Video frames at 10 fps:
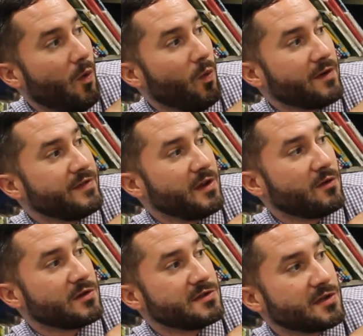One of the
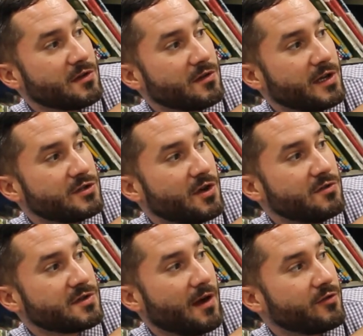owners took a look at
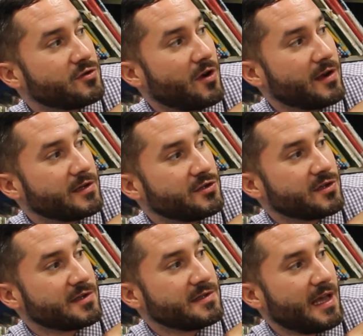Joe's cover drawing and
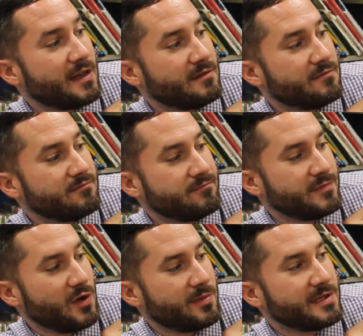shook his head.
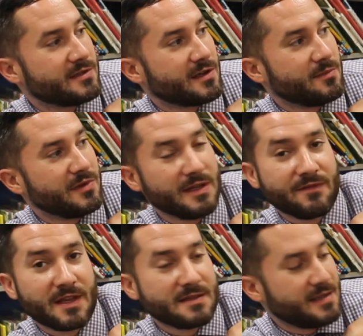Nobody's going to
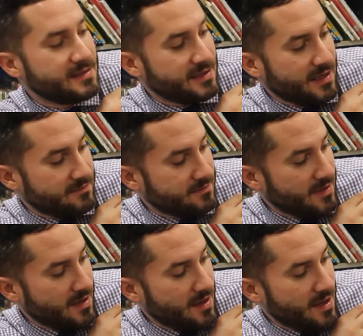believe this, he said.
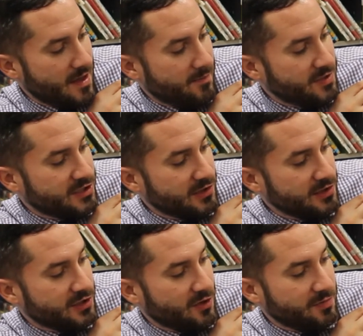But Jerry
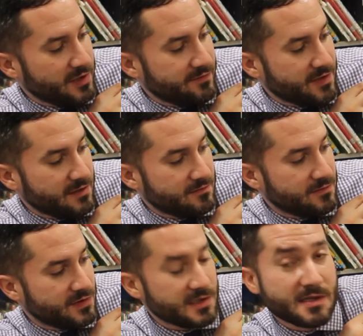and Joe believed it,
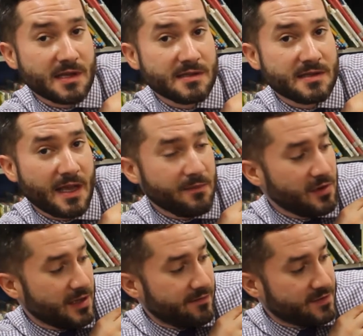just as they
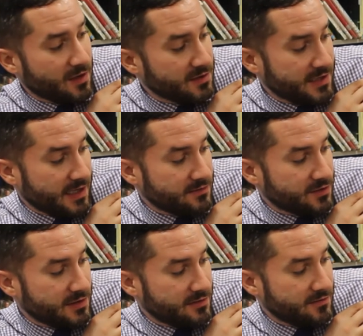believed Tarzan
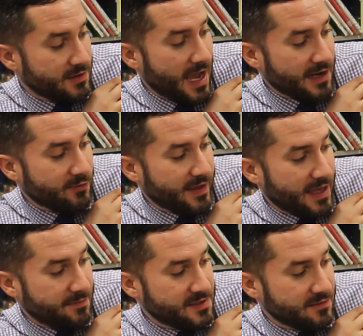could yak with
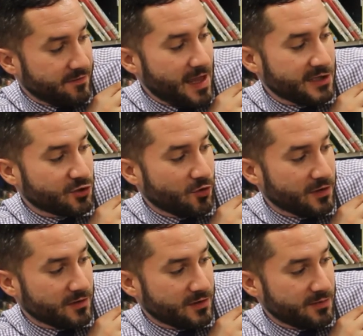apes, and Flash
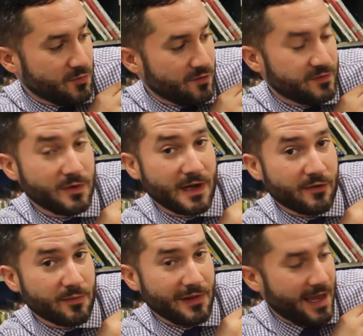Gordon could move to
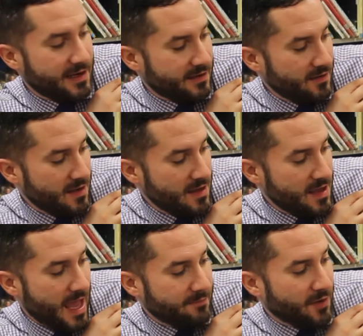another planet,
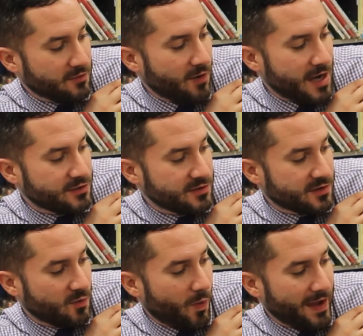and Buck Rogers
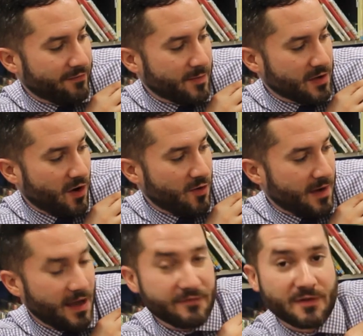could wake from a
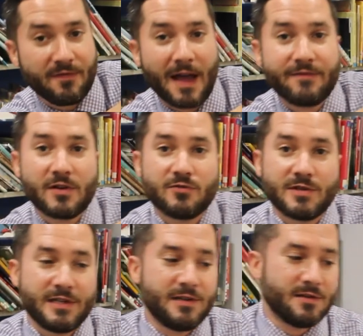coma after
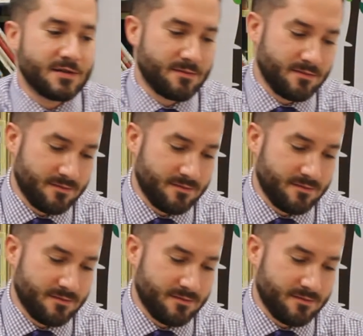500 years.